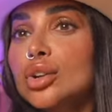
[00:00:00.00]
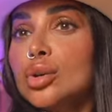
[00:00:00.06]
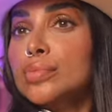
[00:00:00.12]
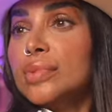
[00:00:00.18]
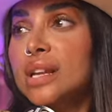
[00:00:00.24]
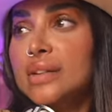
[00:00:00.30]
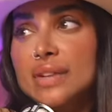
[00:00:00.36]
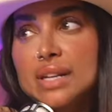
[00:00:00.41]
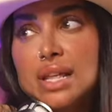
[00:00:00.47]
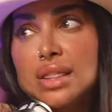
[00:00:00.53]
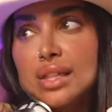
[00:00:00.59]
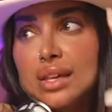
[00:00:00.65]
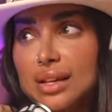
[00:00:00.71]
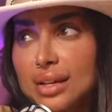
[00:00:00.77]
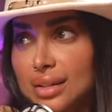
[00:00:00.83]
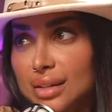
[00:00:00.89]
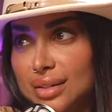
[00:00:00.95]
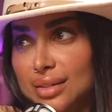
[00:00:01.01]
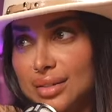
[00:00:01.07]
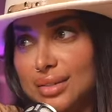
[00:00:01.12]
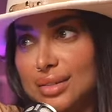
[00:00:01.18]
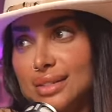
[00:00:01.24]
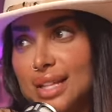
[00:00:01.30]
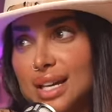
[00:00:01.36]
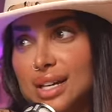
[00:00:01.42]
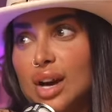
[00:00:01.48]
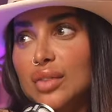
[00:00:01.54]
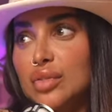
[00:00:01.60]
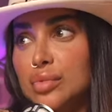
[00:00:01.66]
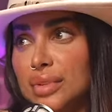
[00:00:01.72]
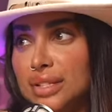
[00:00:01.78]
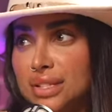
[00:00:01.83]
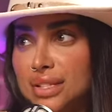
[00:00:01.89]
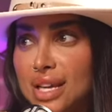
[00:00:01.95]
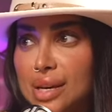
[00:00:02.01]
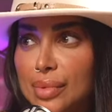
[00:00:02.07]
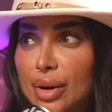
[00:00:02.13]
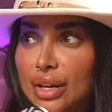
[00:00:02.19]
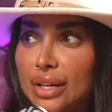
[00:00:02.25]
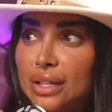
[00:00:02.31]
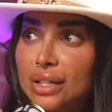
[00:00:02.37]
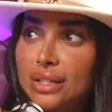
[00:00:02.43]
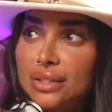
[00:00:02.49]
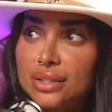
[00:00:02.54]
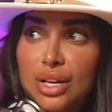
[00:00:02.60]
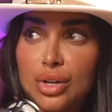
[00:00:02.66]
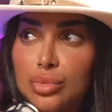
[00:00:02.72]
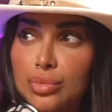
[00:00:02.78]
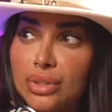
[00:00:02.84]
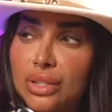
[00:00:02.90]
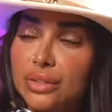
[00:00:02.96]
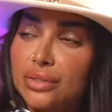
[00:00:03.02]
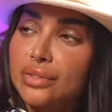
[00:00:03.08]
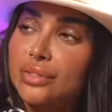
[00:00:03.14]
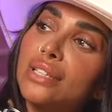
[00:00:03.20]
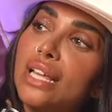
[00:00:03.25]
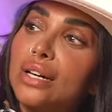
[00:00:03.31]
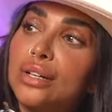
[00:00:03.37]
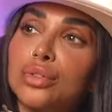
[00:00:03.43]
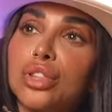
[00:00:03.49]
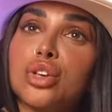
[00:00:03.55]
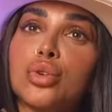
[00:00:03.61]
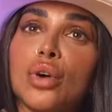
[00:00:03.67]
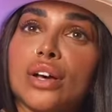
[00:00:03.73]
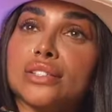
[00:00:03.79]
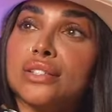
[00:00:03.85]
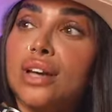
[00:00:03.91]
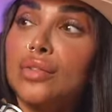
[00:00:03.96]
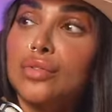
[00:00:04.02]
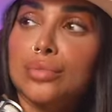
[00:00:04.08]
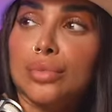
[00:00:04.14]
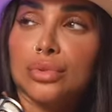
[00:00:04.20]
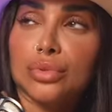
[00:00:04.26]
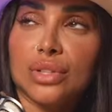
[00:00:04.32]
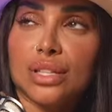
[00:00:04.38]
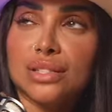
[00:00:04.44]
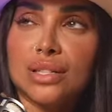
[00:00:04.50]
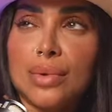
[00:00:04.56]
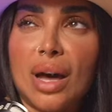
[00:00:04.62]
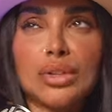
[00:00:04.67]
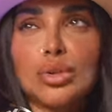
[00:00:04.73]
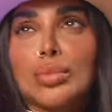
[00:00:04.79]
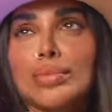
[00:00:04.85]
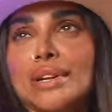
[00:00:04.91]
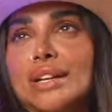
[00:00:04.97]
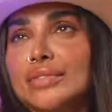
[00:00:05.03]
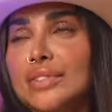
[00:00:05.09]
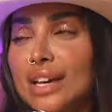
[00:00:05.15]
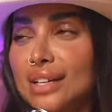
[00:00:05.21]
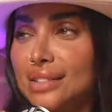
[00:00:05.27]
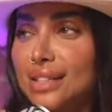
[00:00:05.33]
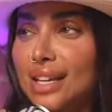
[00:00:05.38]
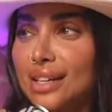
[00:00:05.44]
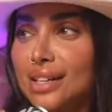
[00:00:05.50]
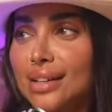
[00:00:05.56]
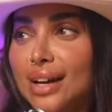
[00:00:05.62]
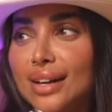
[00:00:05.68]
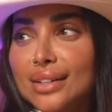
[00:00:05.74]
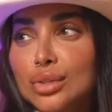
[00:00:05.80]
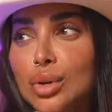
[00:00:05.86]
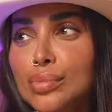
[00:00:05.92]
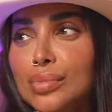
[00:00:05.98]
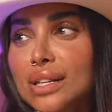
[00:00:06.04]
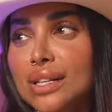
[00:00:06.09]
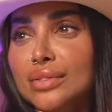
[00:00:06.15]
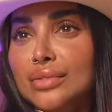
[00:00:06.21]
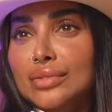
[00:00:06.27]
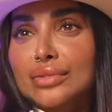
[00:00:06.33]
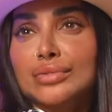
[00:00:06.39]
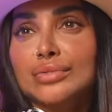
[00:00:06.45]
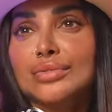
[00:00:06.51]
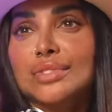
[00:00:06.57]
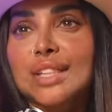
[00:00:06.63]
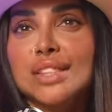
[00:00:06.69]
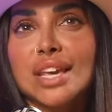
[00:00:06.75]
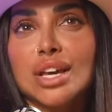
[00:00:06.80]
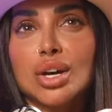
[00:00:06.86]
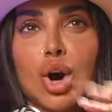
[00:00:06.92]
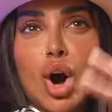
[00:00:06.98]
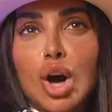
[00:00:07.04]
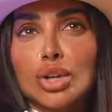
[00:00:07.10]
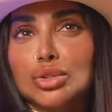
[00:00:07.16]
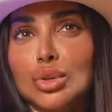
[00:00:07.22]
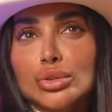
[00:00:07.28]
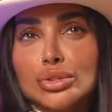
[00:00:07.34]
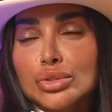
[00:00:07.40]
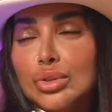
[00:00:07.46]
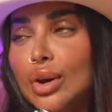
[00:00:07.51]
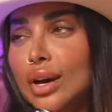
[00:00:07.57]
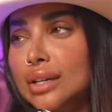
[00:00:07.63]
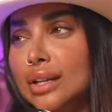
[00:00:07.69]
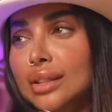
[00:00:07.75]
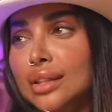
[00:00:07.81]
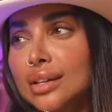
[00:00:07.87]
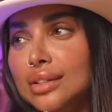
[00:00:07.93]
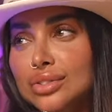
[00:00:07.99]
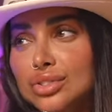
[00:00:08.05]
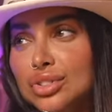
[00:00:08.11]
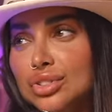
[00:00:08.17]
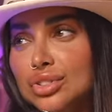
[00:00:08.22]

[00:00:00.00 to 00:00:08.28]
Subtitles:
I don't believe anything like governments say about aliens. I don't believe. The US government, what they say, I don't believe that. Like, I don't believe that they caught or saw anything.